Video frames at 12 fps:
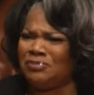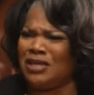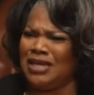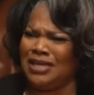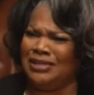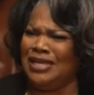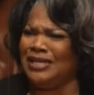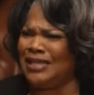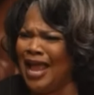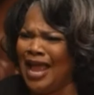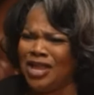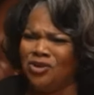husband
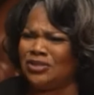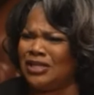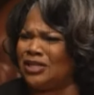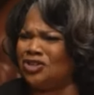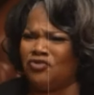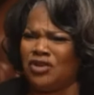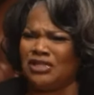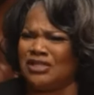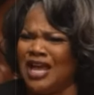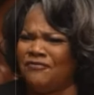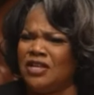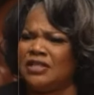and Lee Daniels and
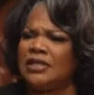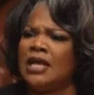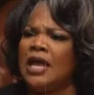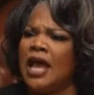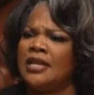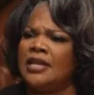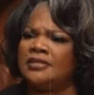Karrine Steffans,